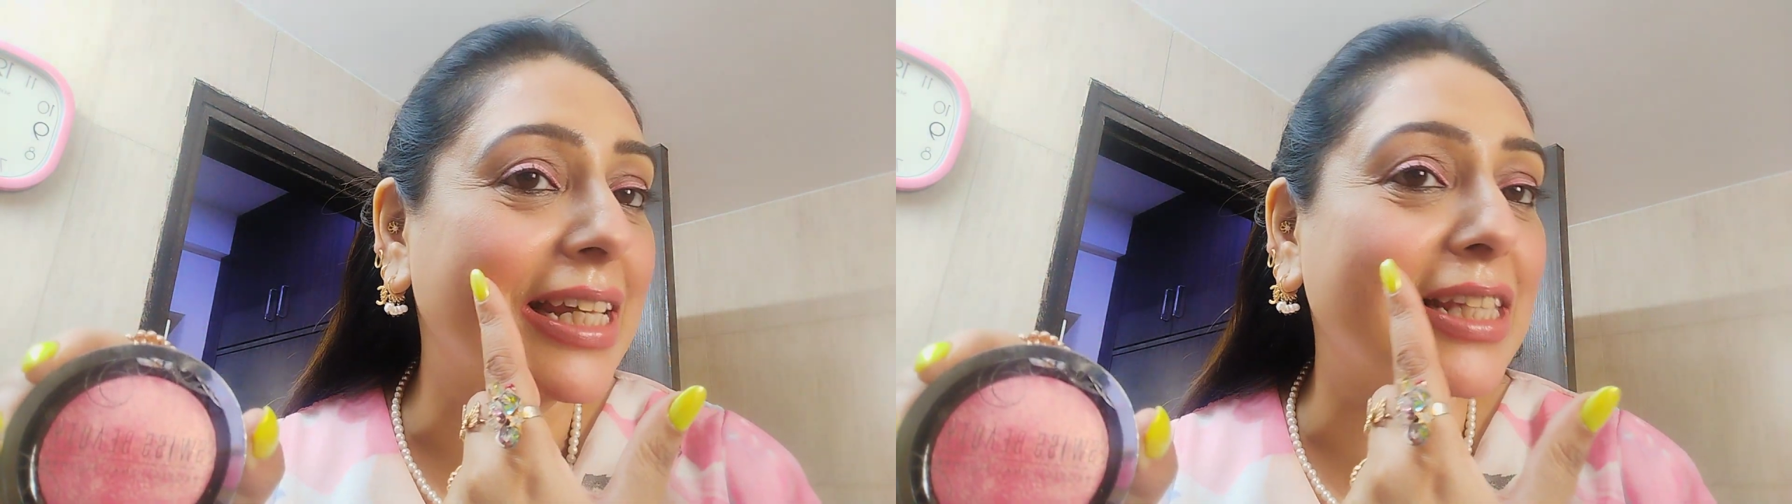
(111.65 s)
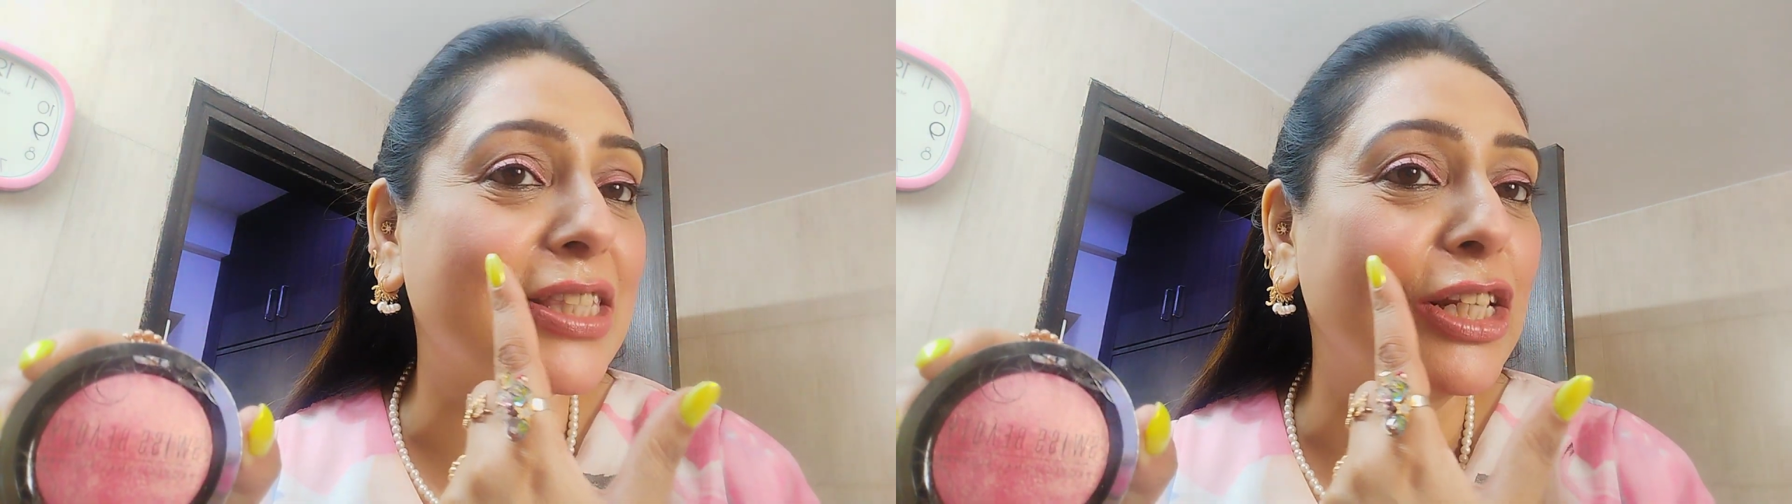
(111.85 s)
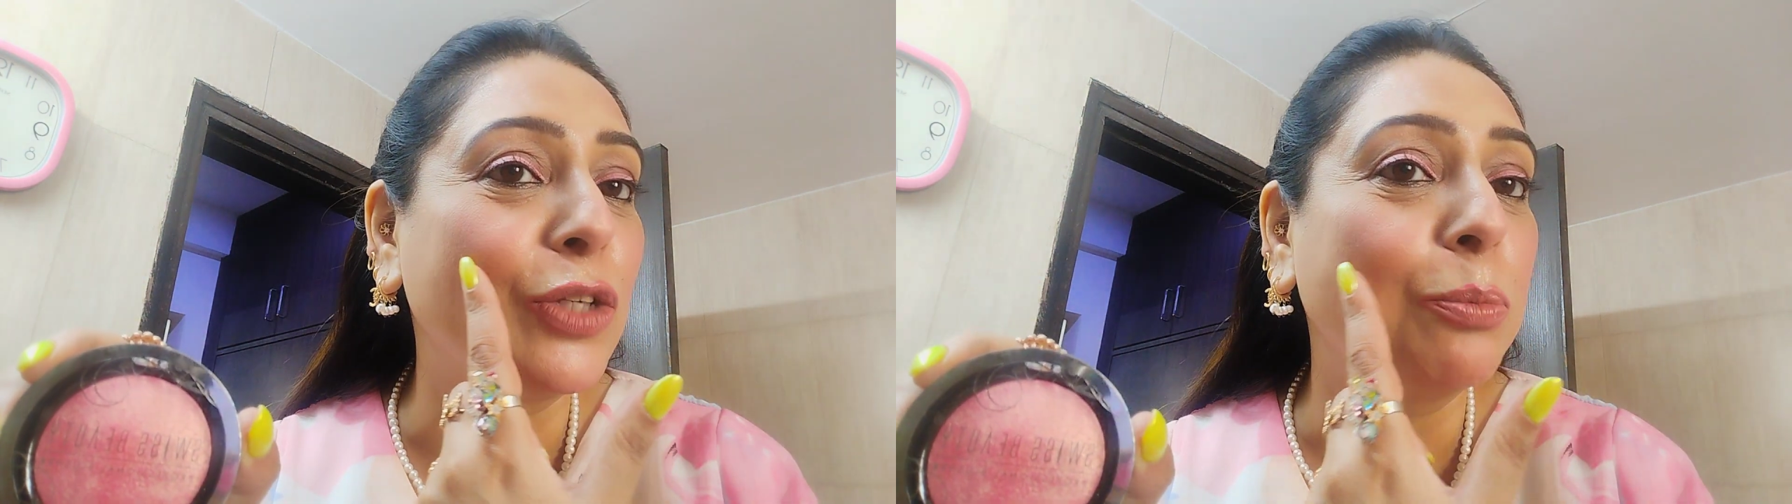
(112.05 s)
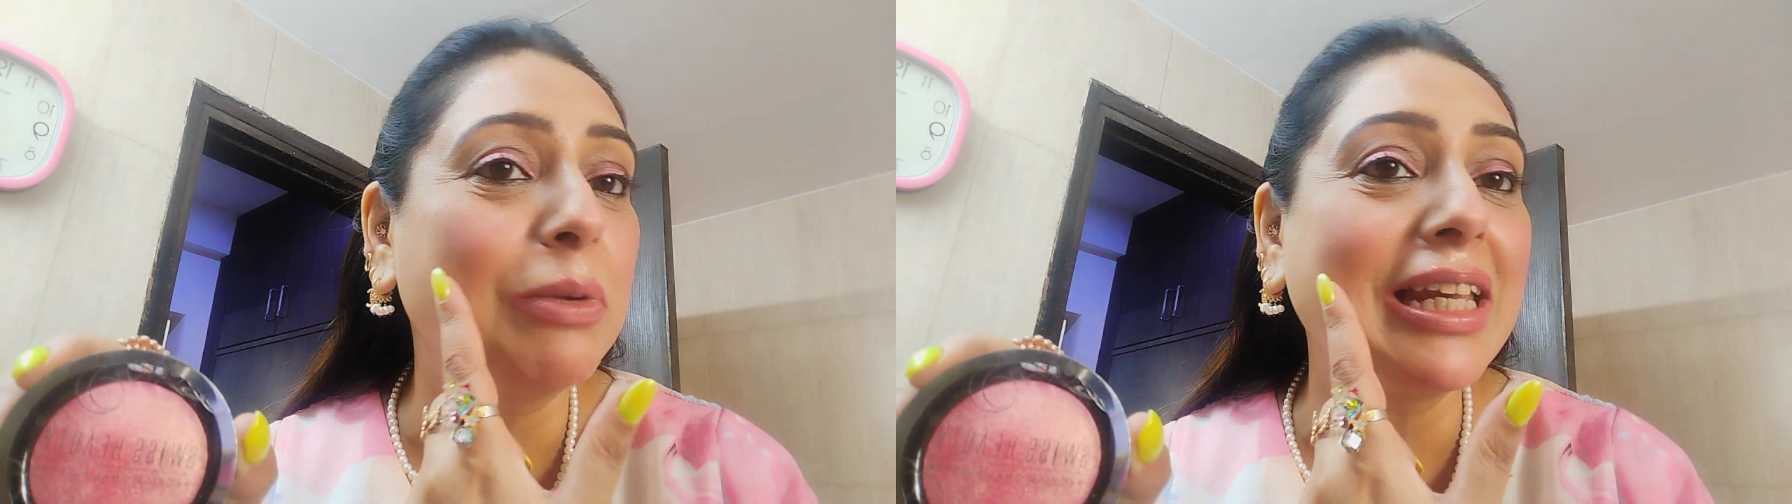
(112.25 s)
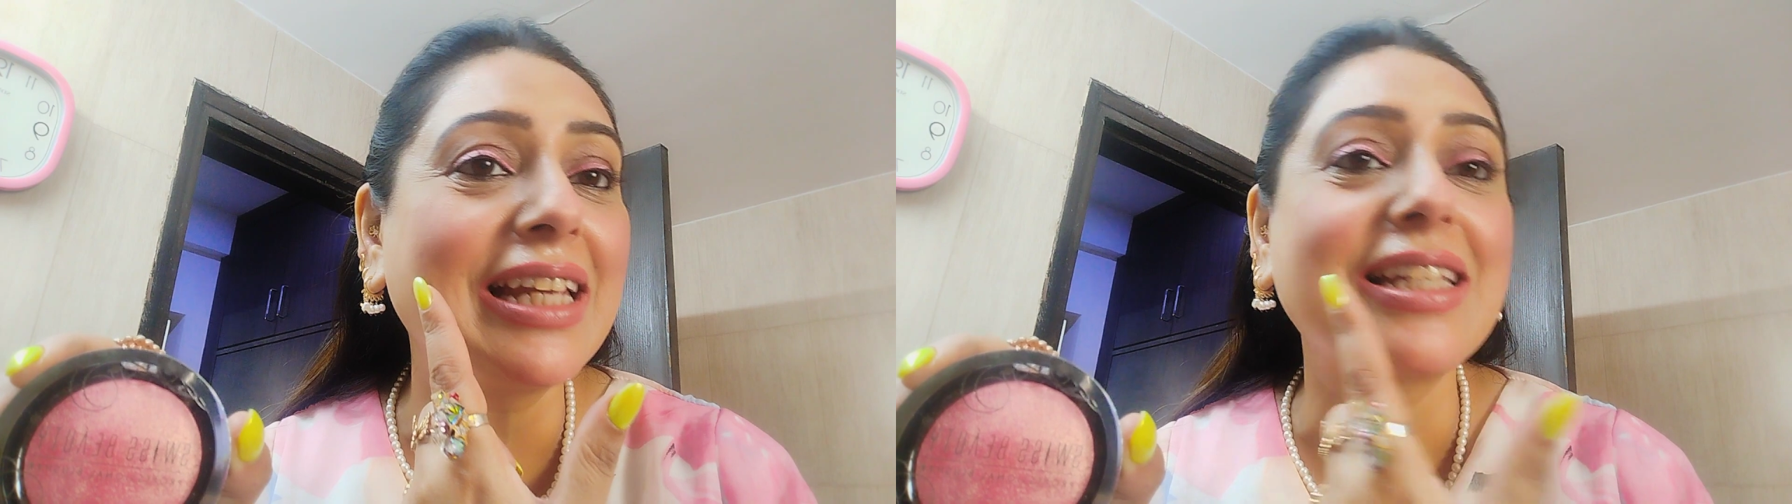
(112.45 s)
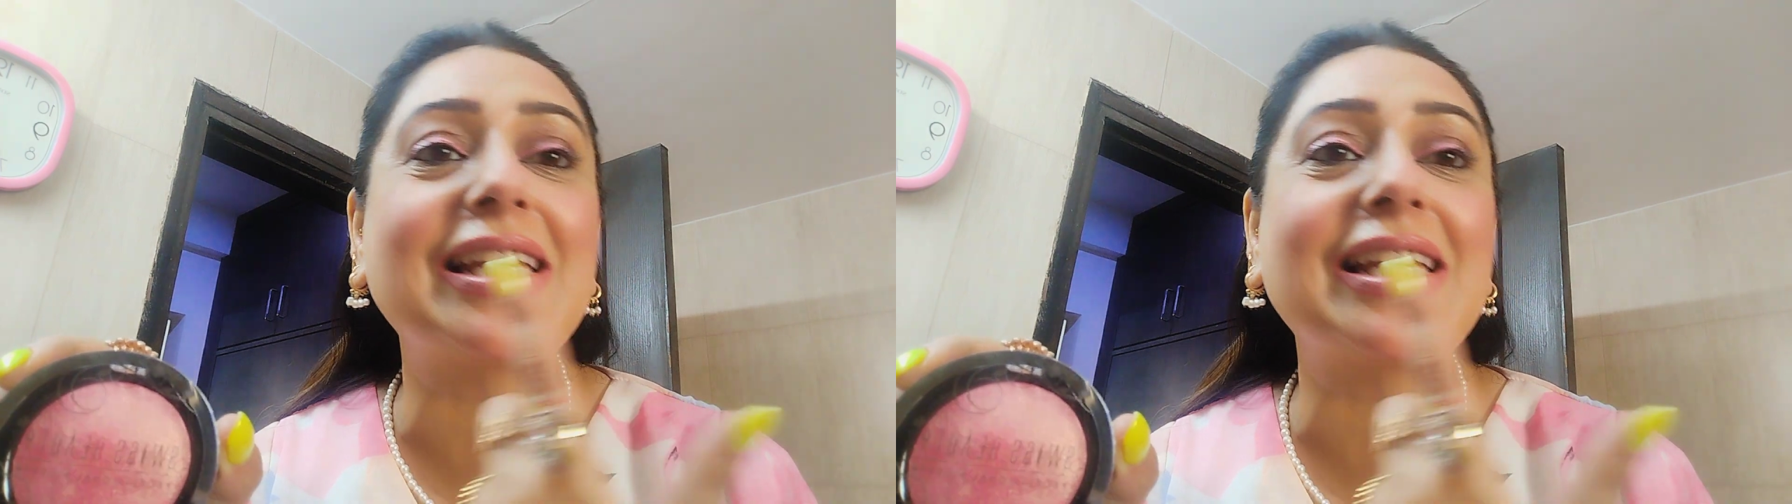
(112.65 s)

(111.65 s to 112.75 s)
it's illuminating,